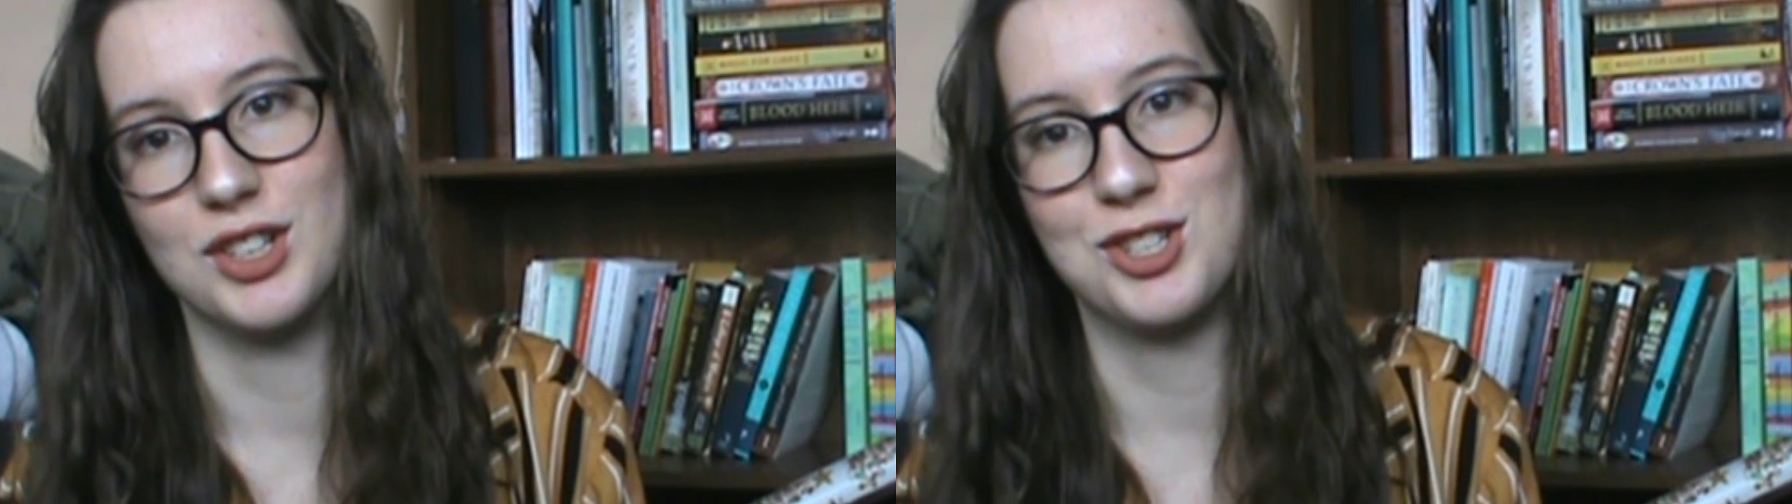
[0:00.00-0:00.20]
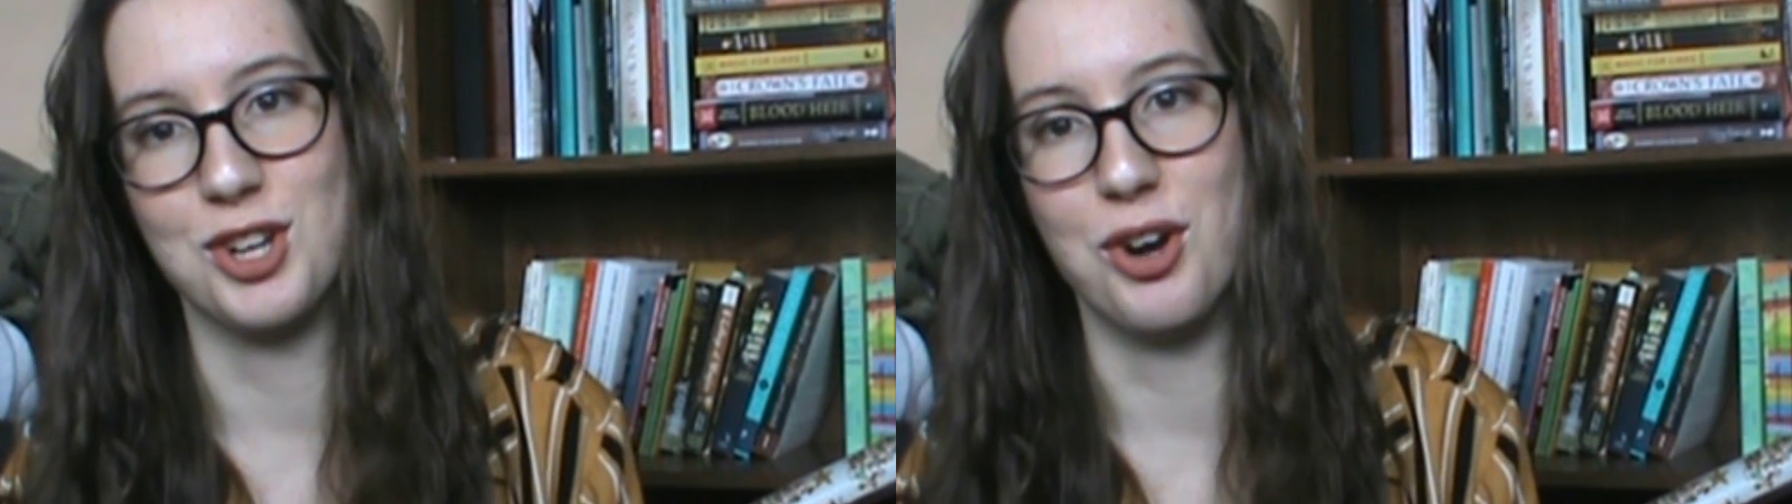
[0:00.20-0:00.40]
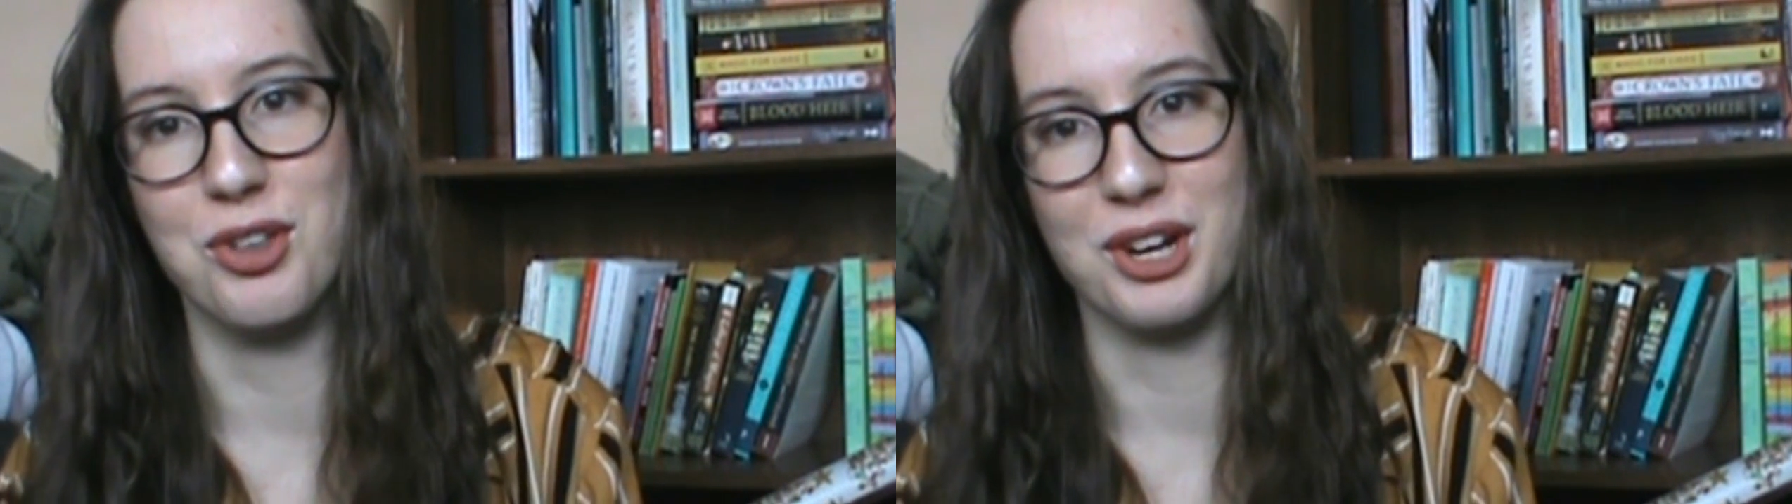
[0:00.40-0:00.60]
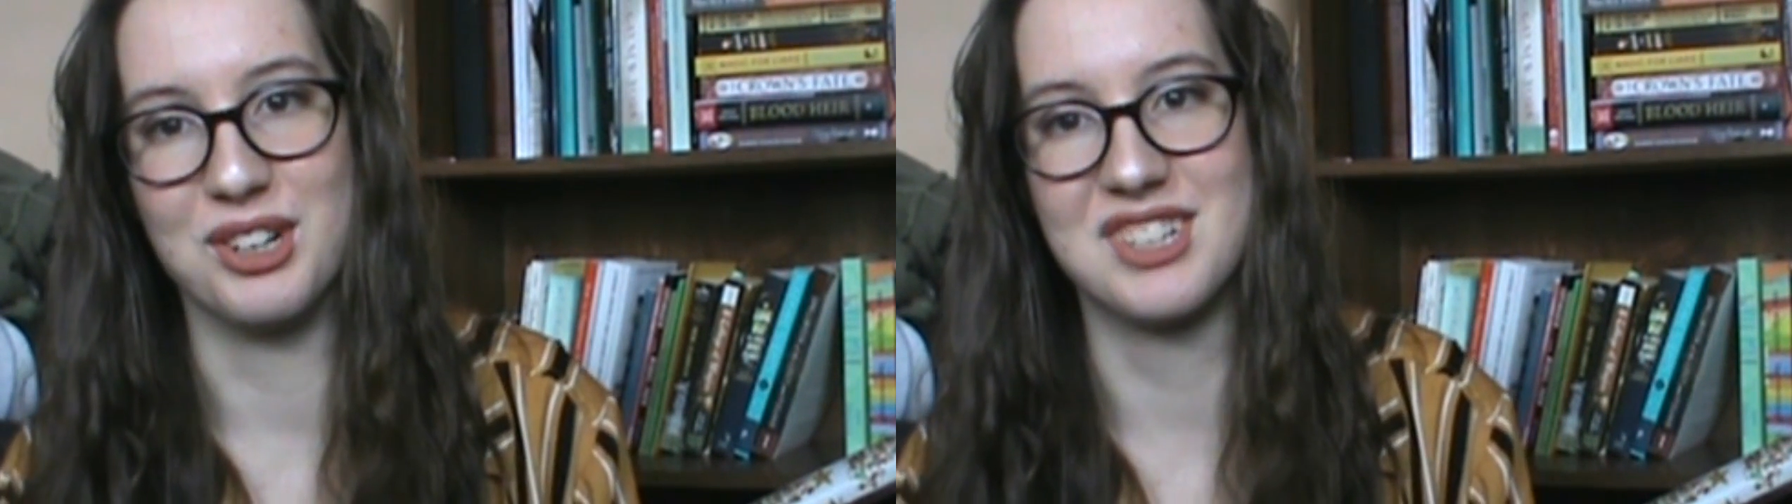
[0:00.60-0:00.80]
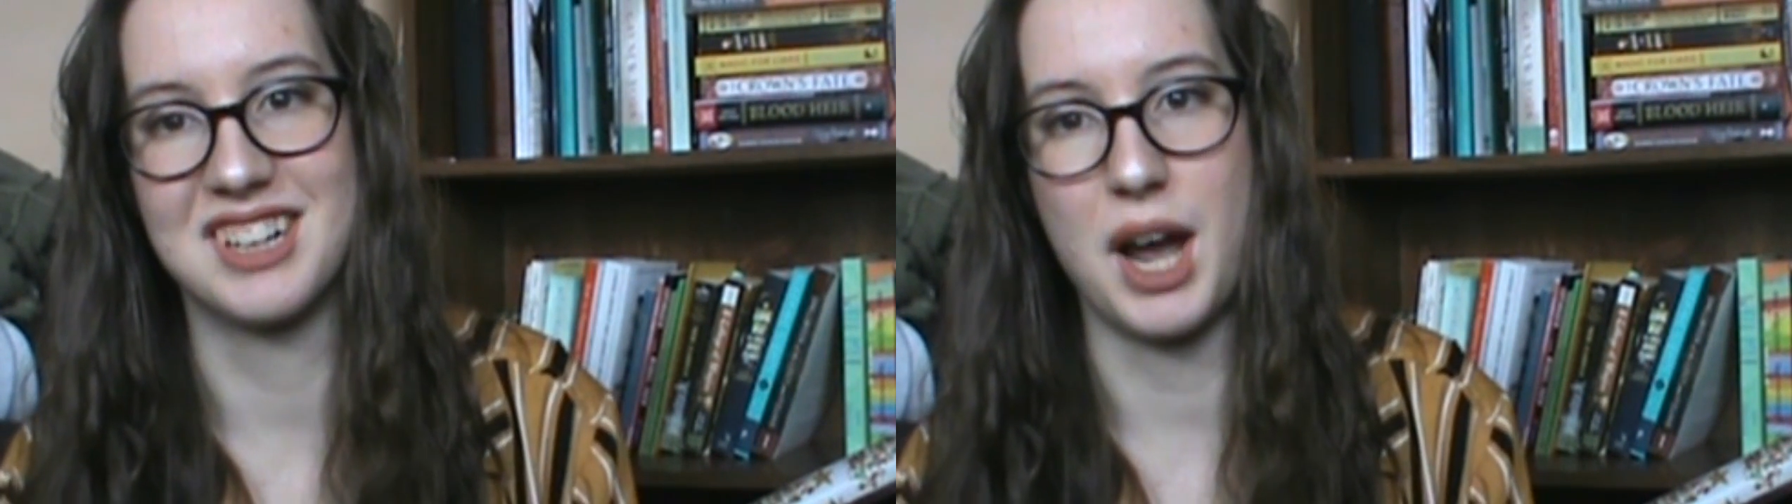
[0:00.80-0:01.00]
and so
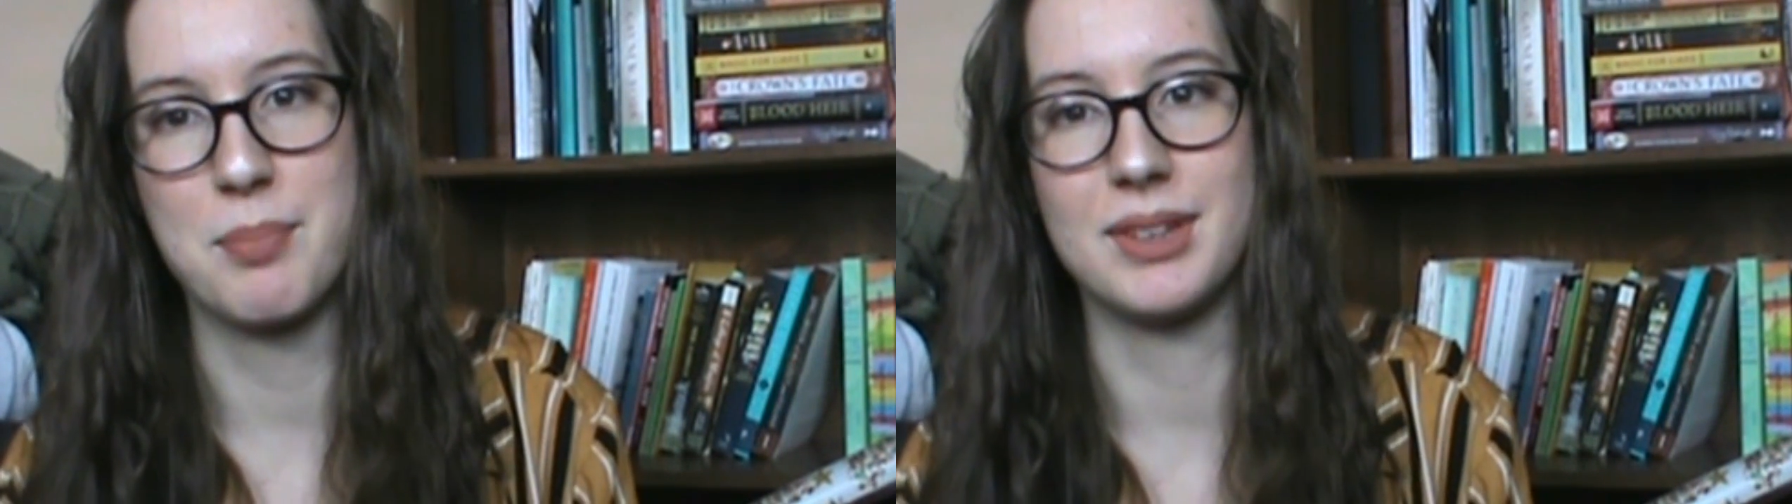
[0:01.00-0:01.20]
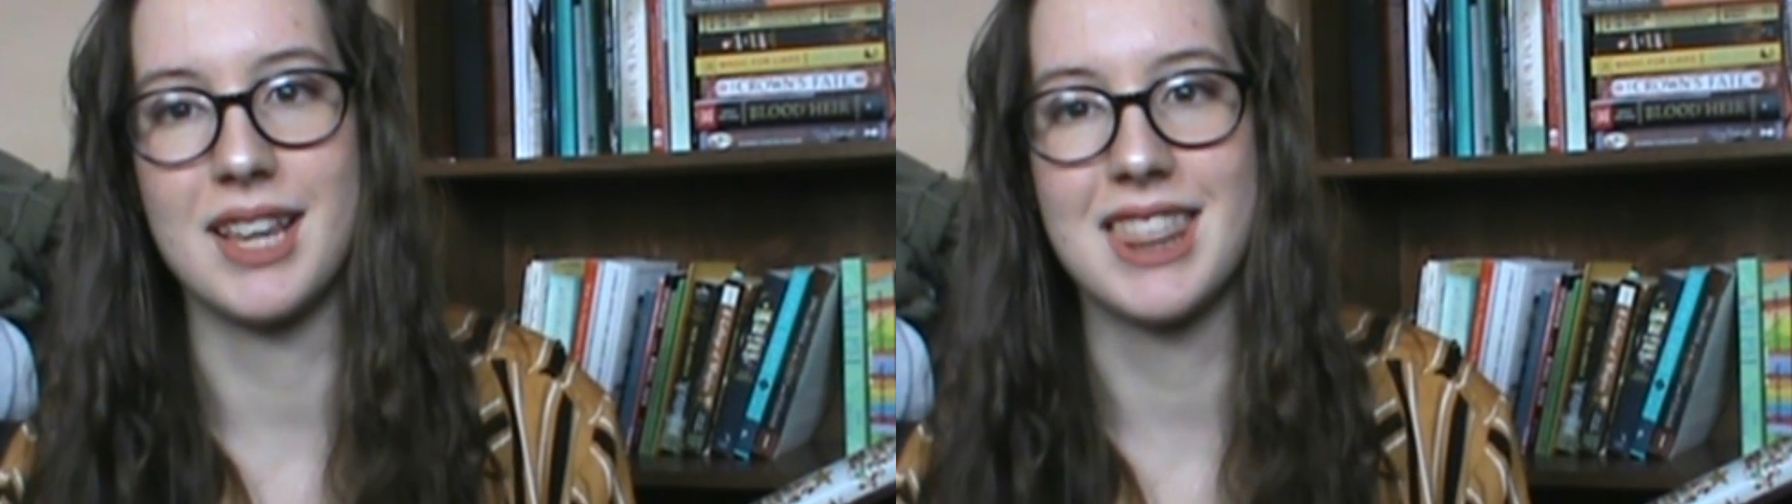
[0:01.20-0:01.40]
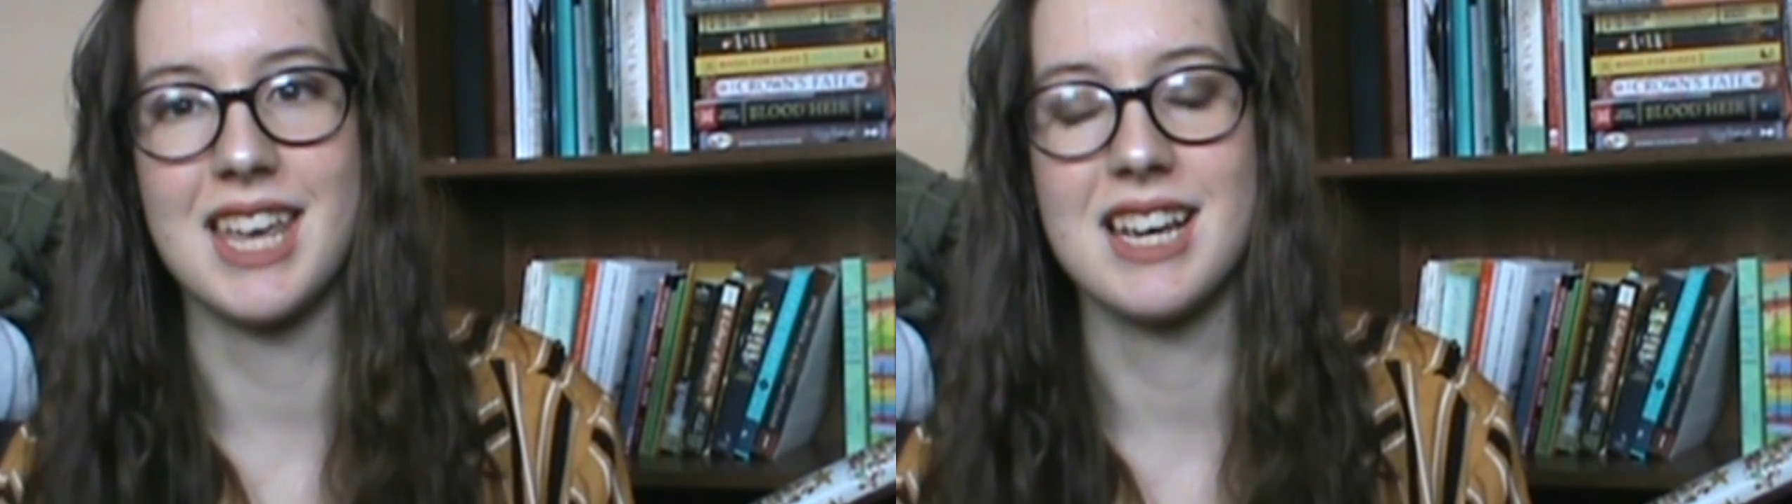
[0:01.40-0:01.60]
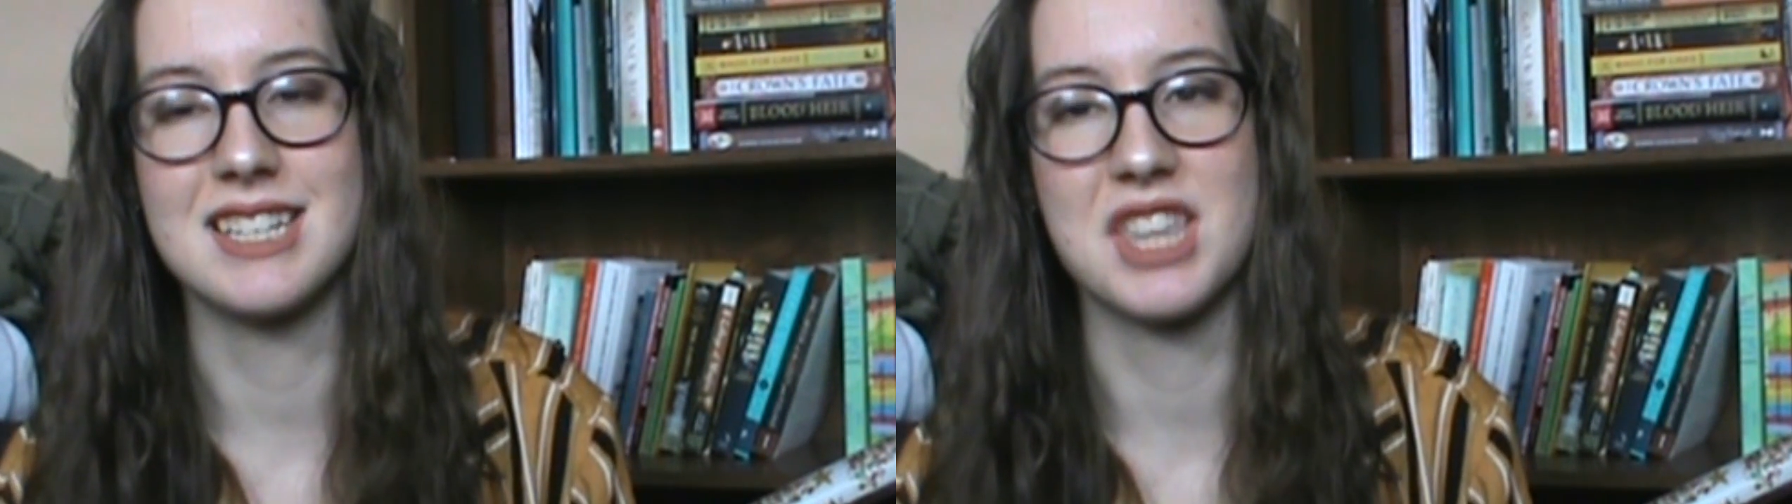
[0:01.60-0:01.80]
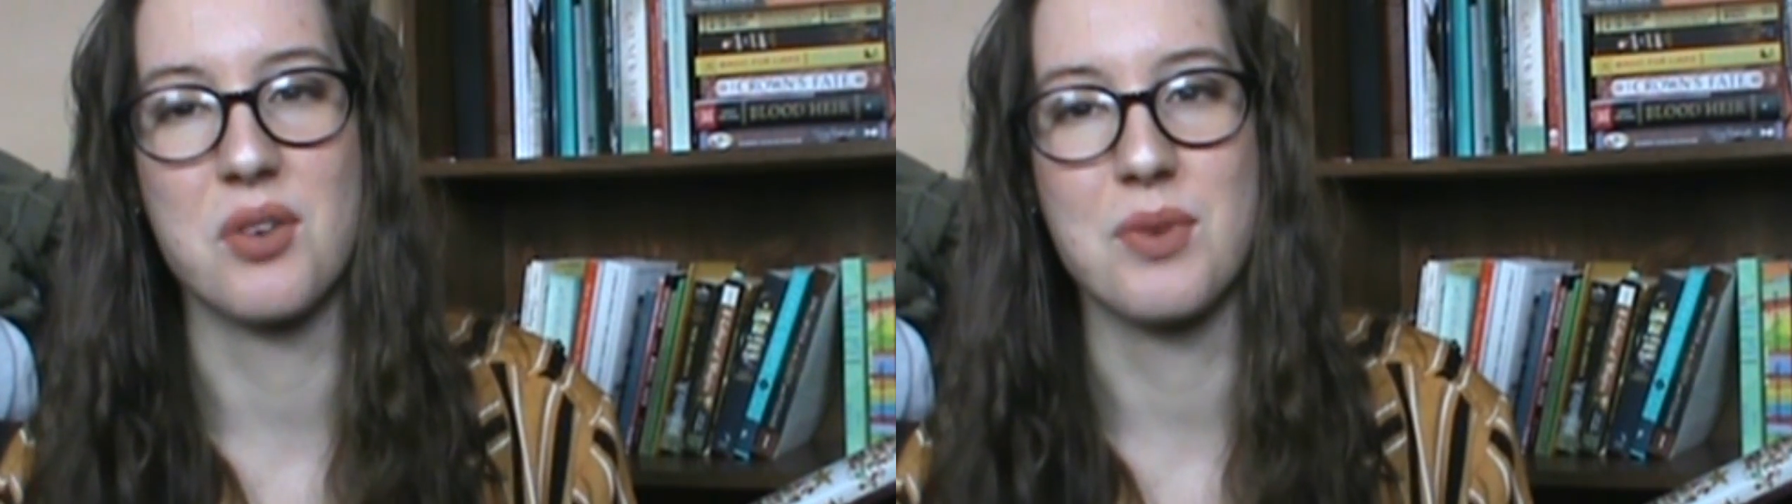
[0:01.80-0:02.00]
there's a couple of
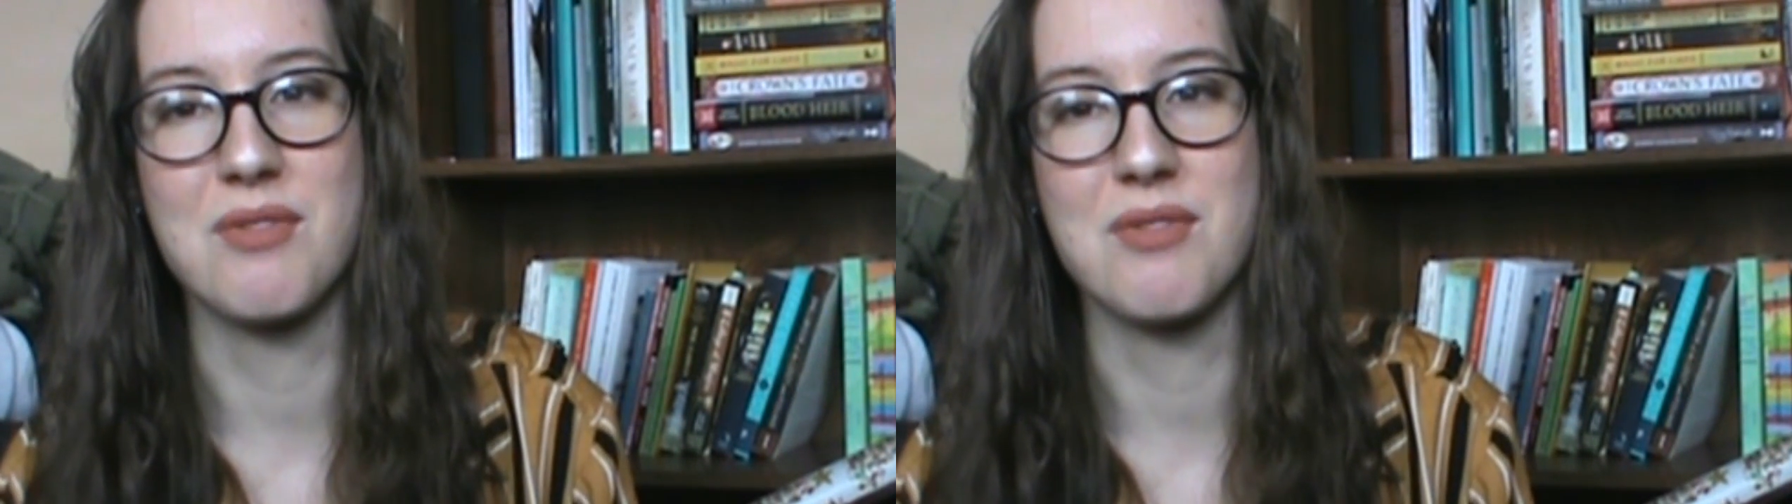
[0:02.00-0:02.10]
things that